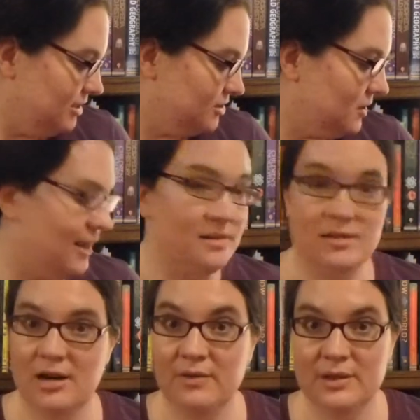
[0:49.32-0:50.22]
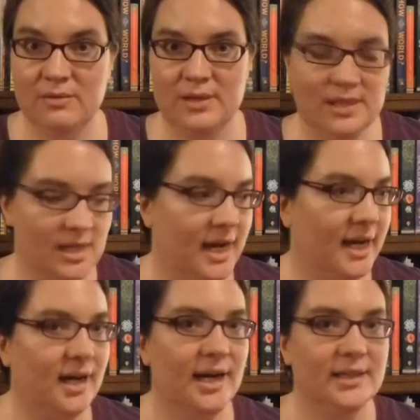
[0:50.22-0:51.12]
So I'll start with the ones that
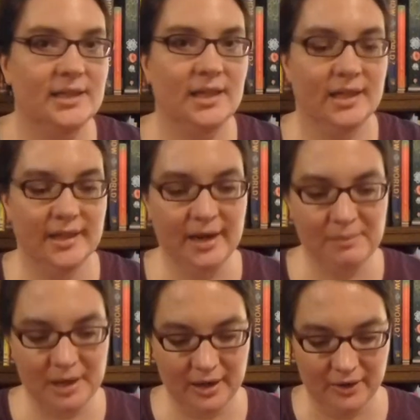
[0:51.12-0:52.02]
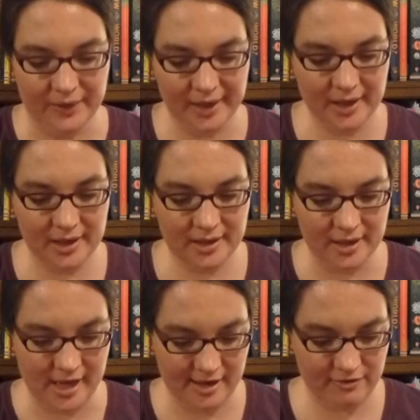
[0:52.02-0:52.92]
I got that I'm borrowing.
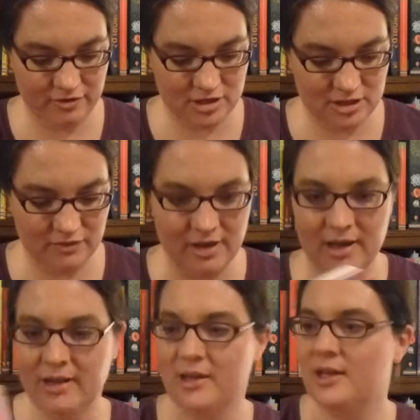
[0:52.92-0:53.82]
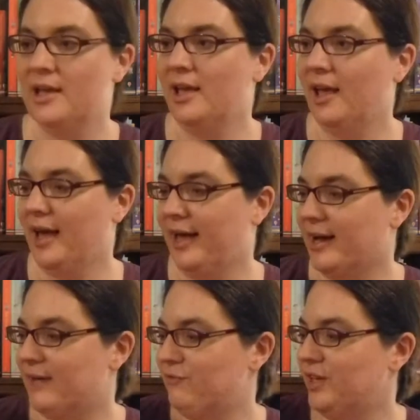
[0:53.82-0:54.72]
First of all, I
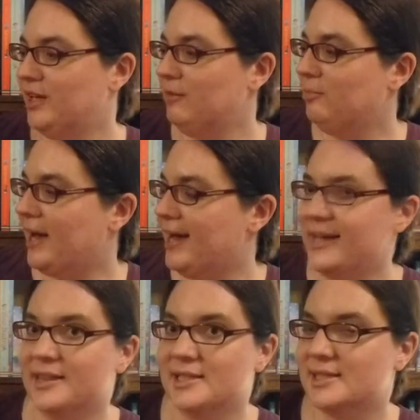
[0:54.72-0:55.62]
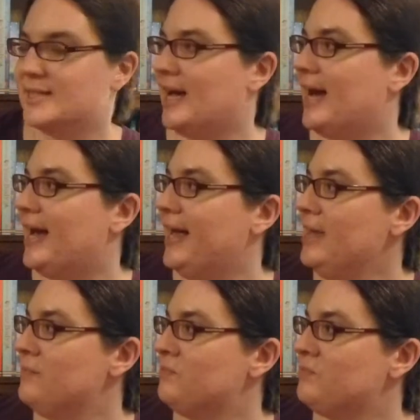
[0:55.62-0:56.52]
got Vegan Pie in the
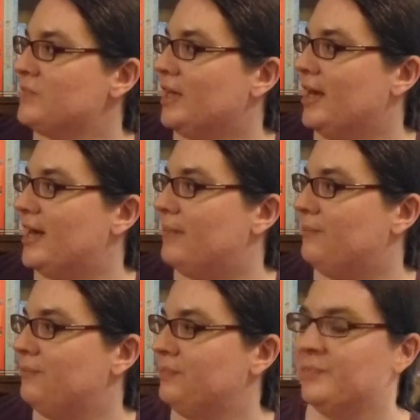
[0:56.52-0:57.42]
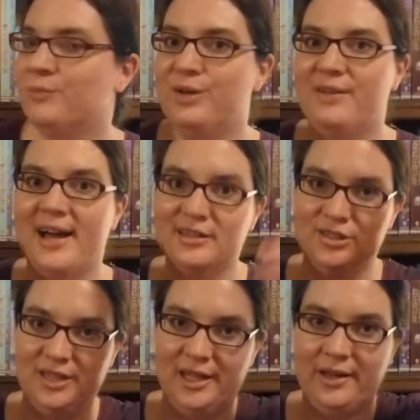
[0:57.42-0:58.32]
Sky. We've
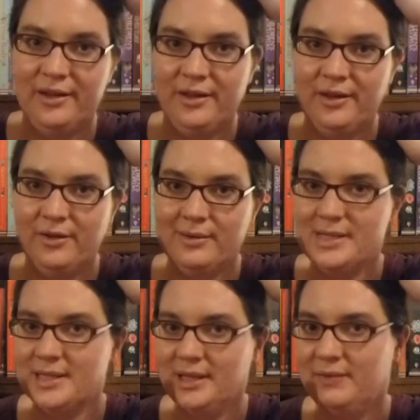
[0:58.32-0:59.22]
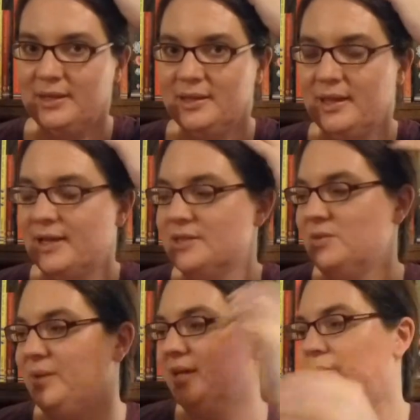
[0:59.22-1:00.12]
actually recently, within the
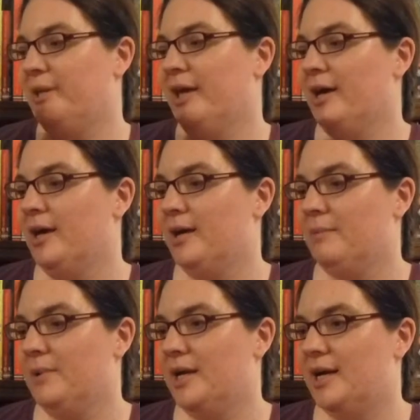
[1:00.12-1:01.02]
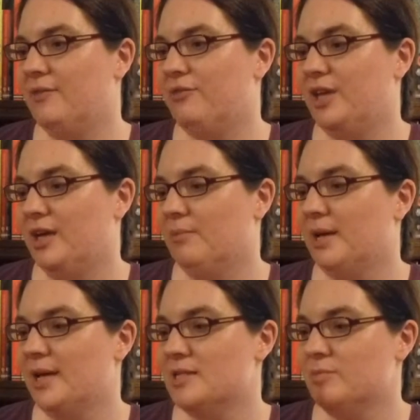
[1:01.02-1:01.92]
last week, become vegan.
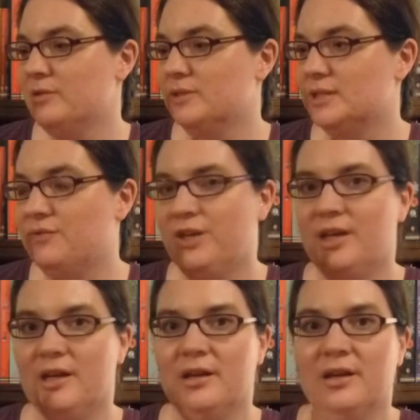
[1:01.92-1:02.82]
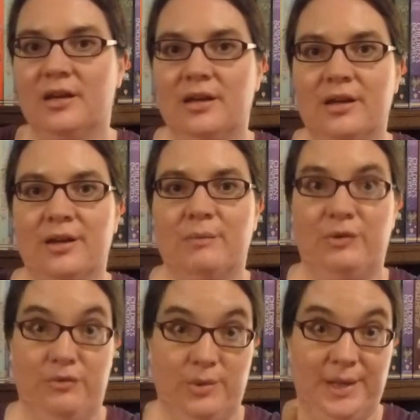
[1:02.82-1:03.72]
My husband was a vegan
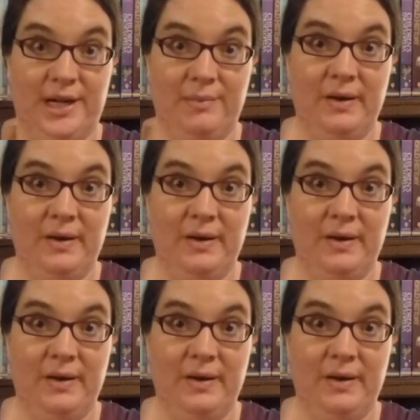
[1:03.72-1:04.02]
before we got